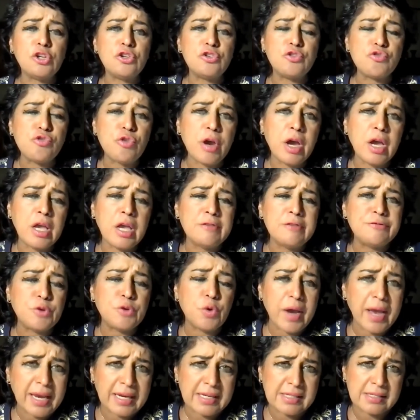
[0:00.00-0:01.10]
drive
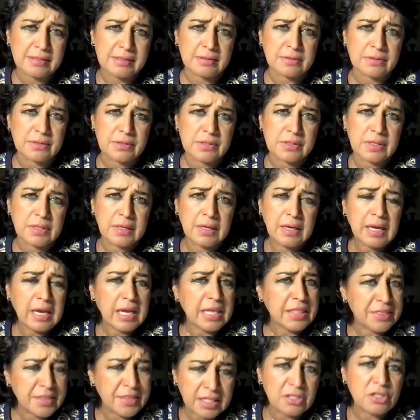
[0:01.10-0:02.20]
for excellence.
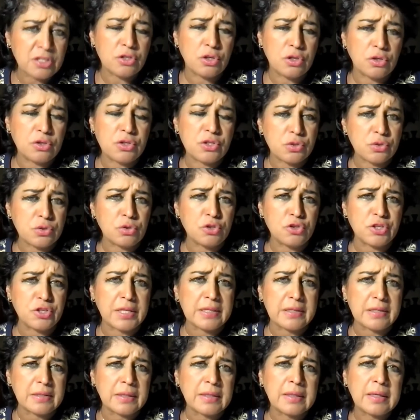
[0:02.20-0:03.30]
And that knows no
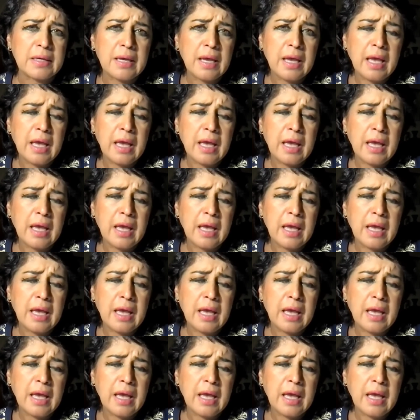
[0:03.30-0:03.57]
gender.